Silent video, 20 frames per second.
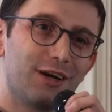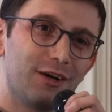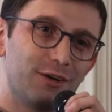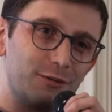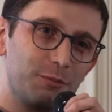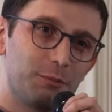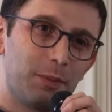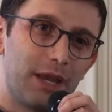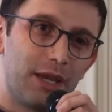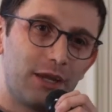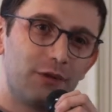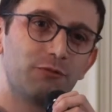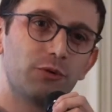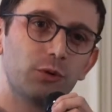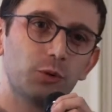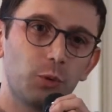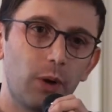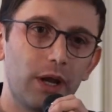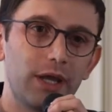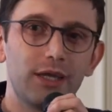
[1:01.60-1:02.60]
kind of
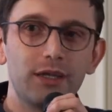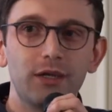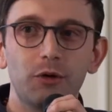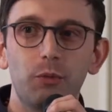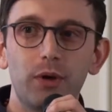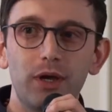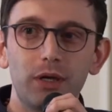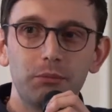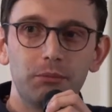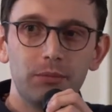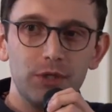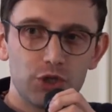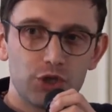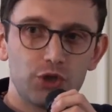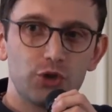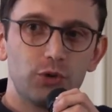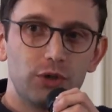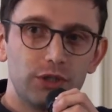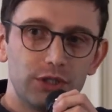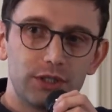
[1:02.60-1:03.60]
painful way, in a way,
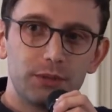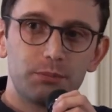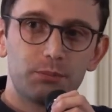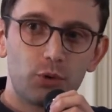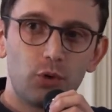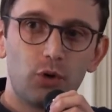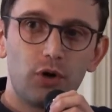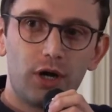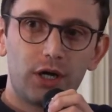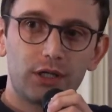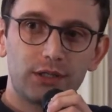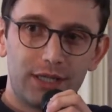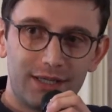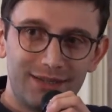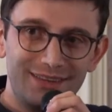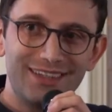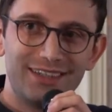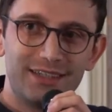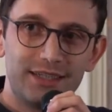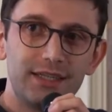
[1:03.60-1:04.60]
matures the product
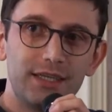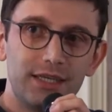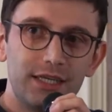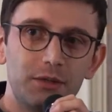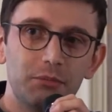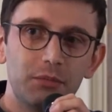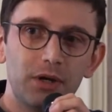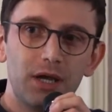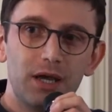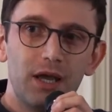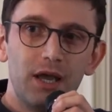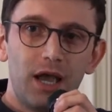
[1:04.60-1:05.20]
and the team,